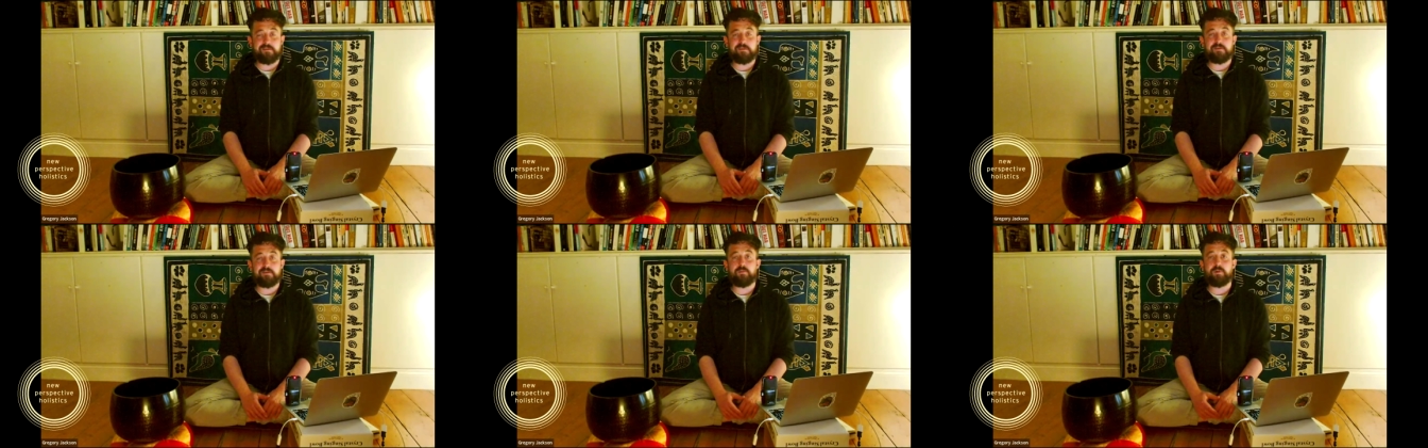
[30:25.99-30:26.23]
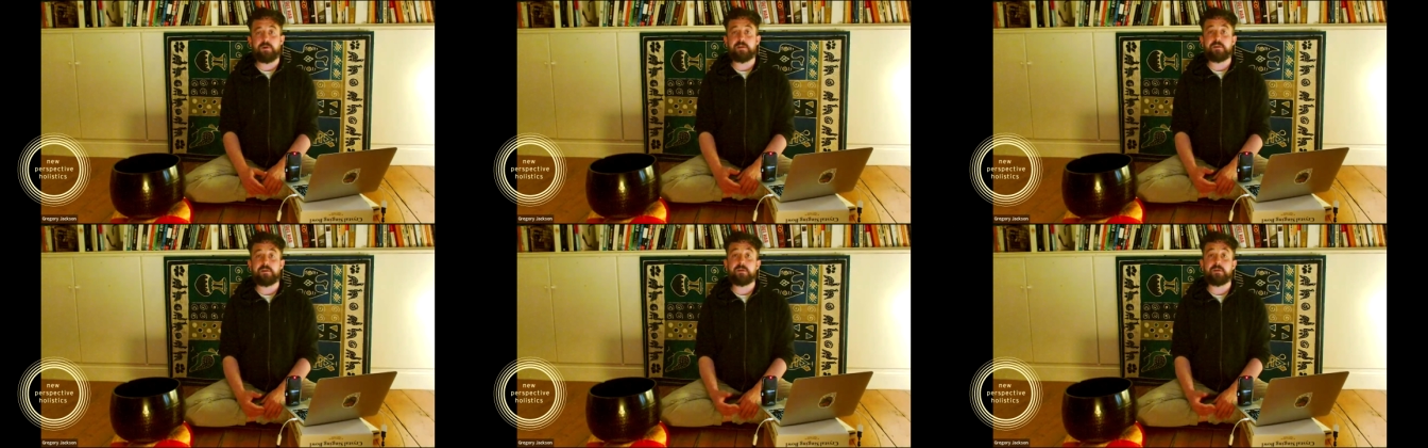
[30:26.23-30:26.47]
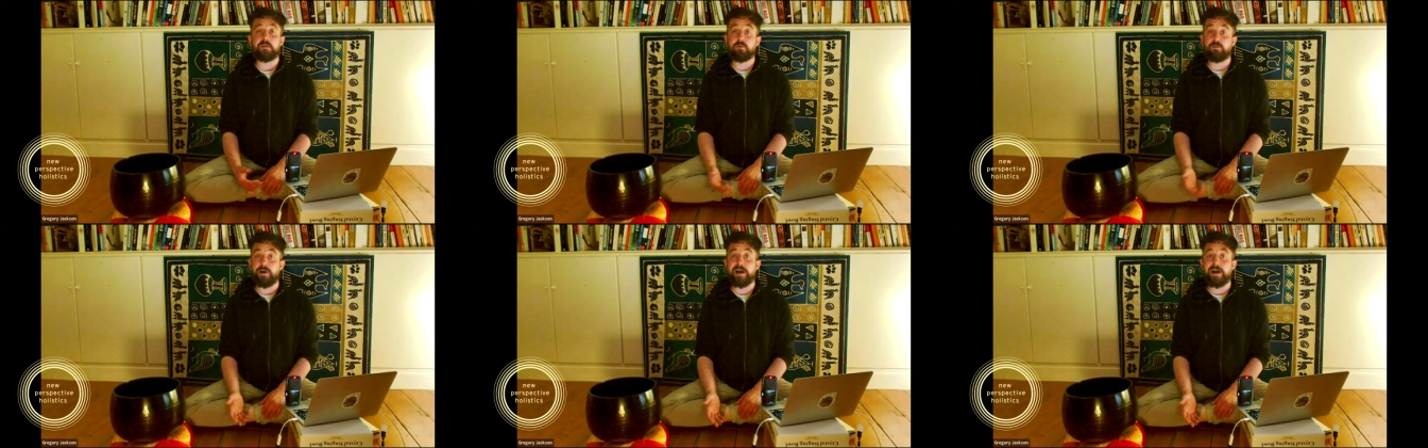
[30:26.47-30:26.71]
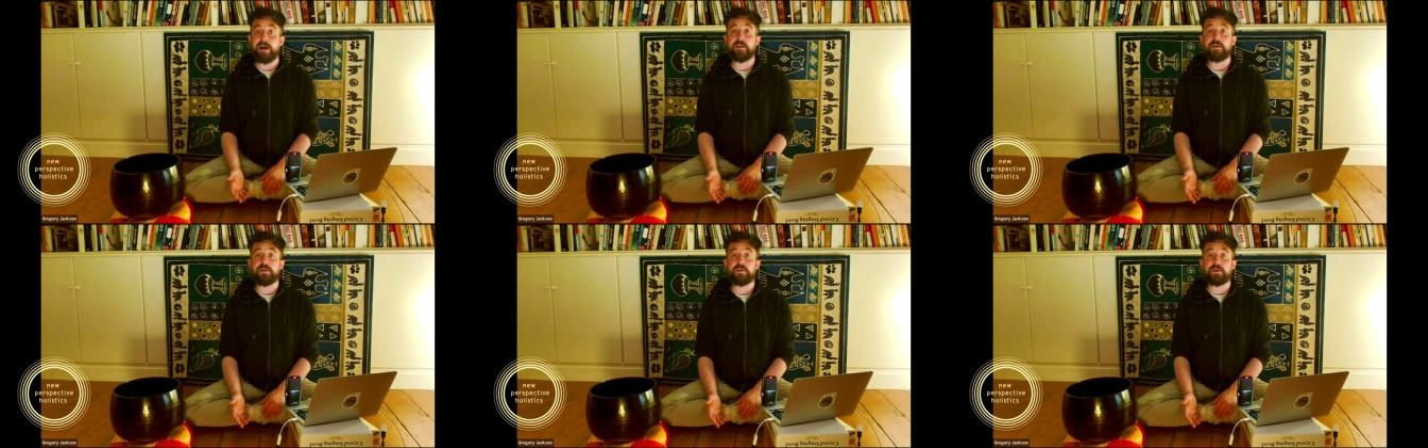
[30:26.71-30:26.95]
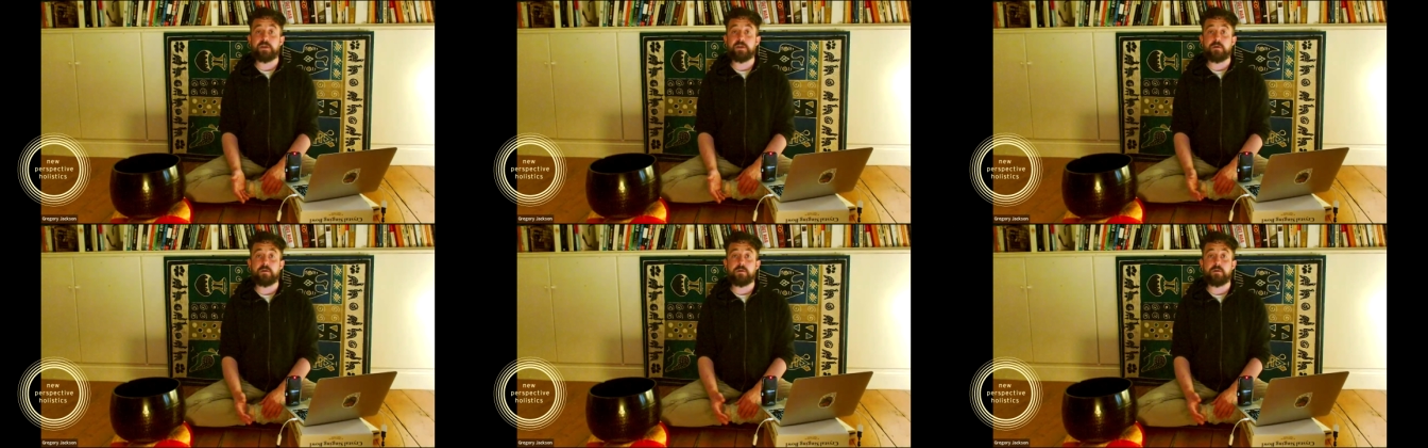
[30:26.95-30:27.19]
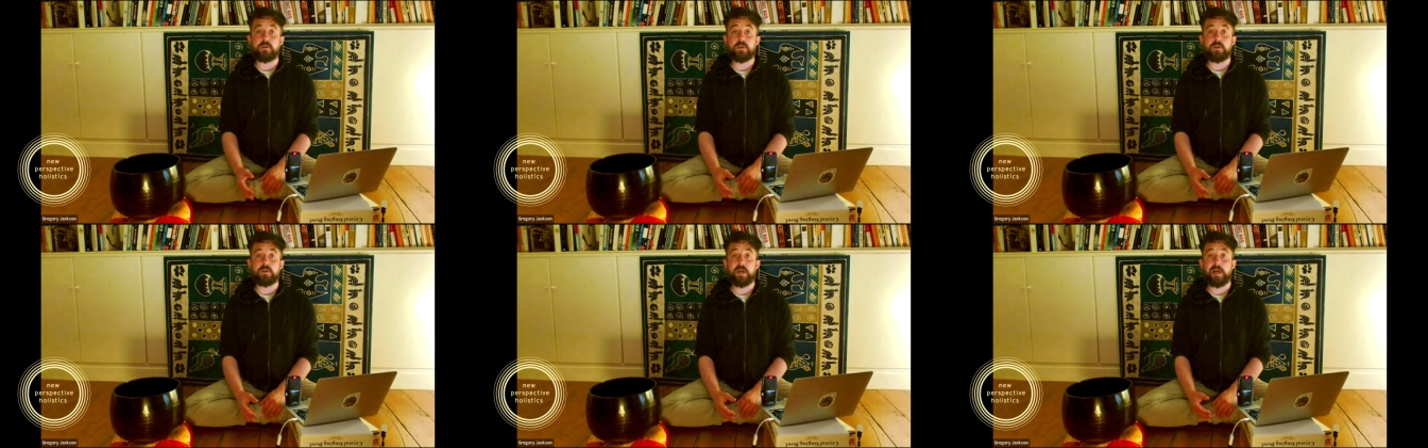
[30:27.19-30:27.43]
with
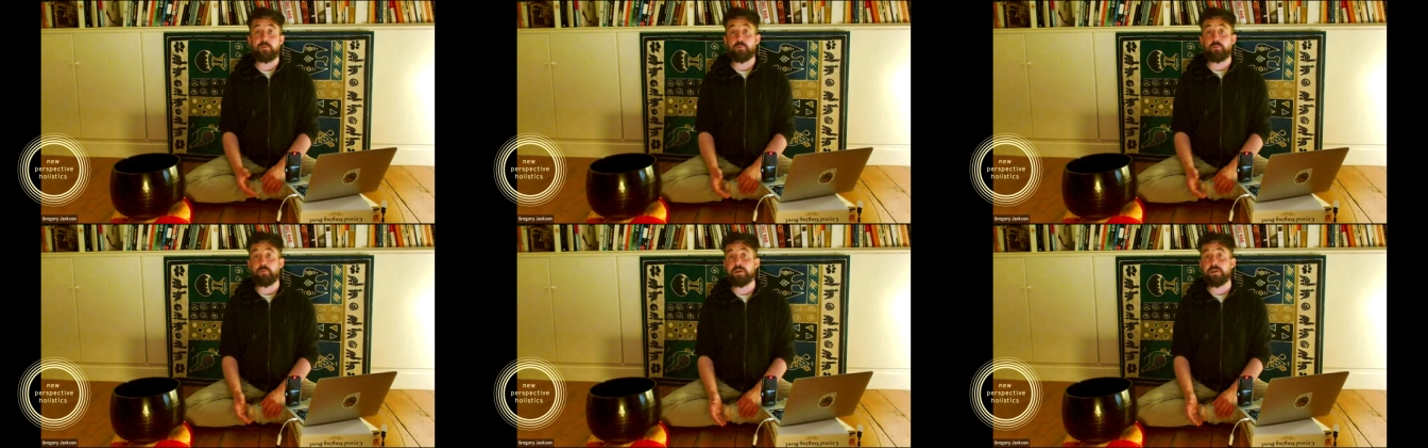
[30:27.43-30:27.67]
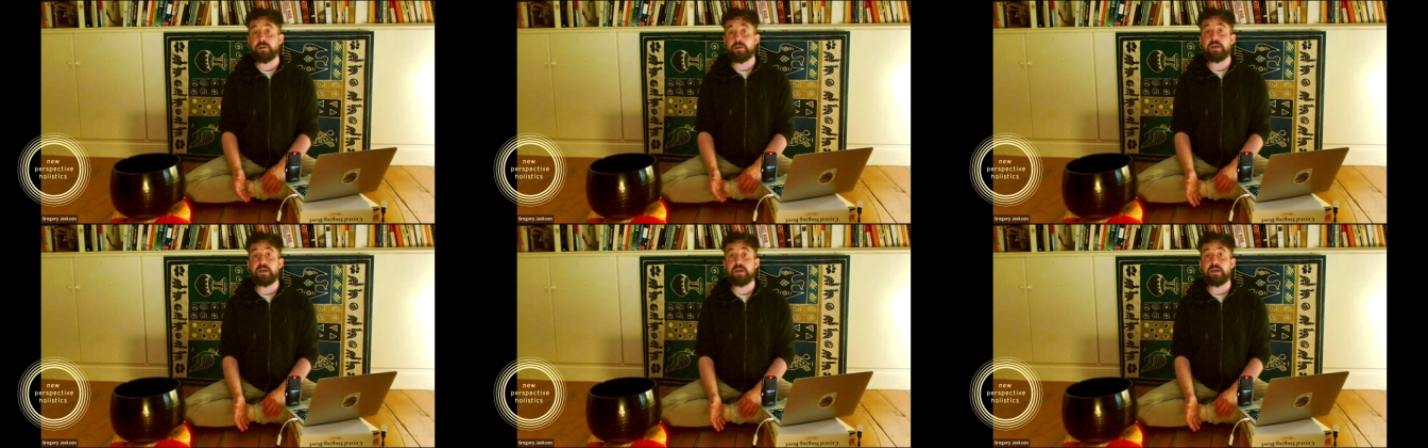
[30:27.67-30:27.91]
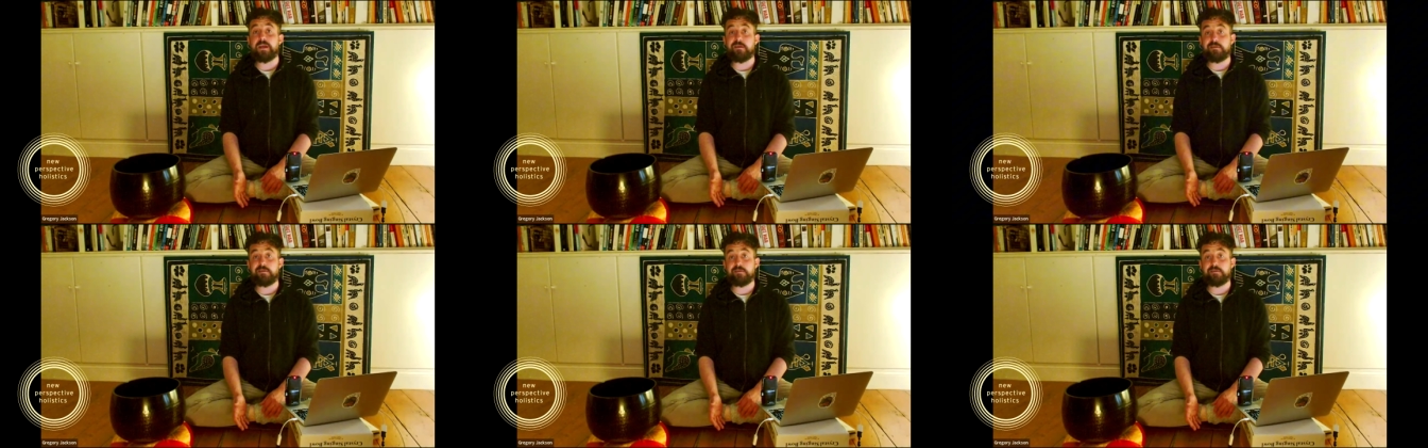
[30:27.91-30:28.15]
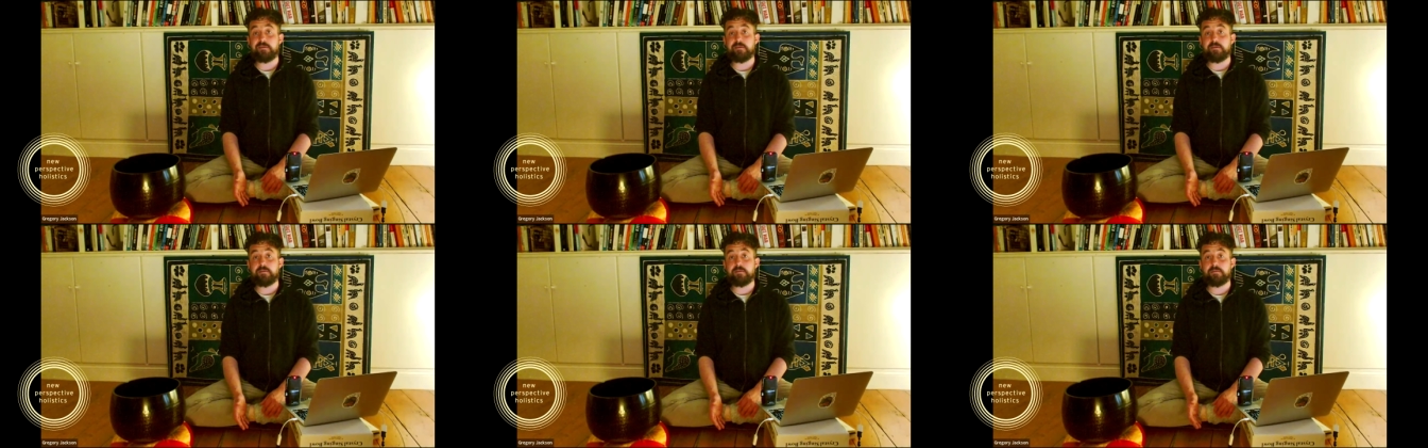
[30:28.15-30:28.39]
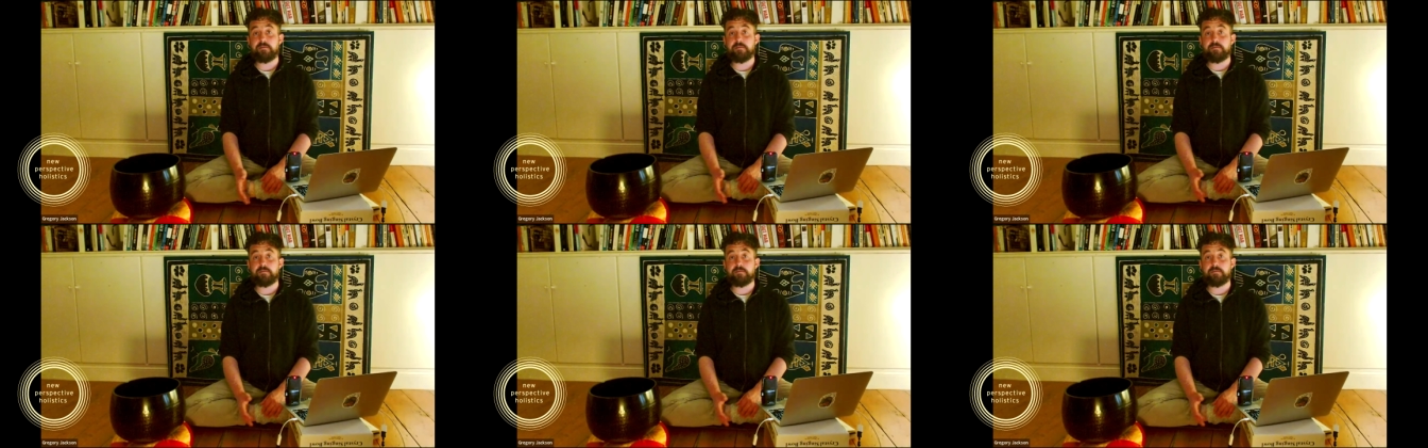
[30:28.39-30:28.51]
gratitude and with ease.